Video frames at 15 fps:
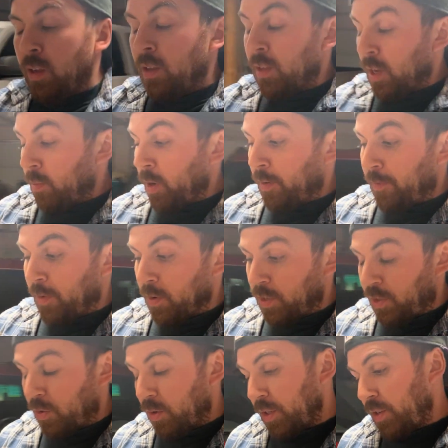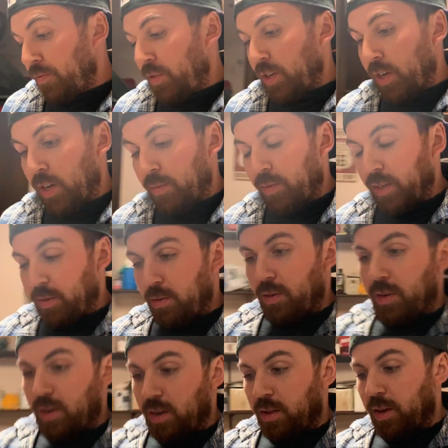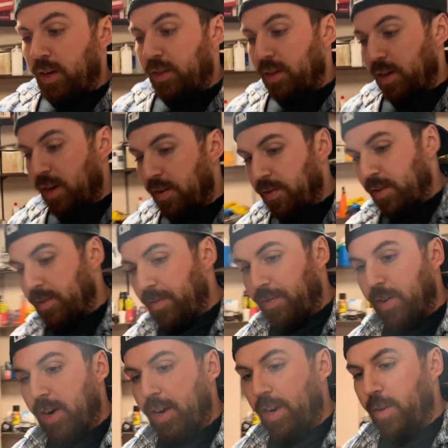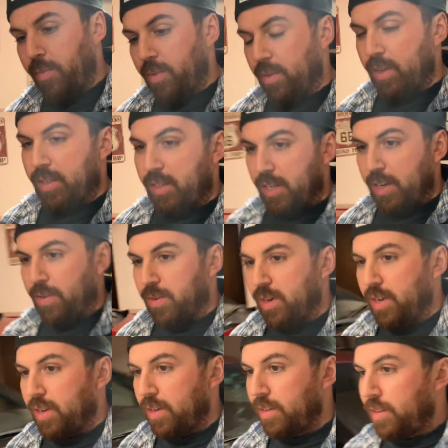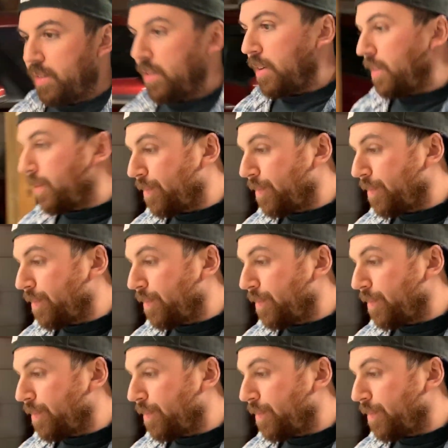Not my first choice of jobs I would like to have on a Friday, but that's how it is.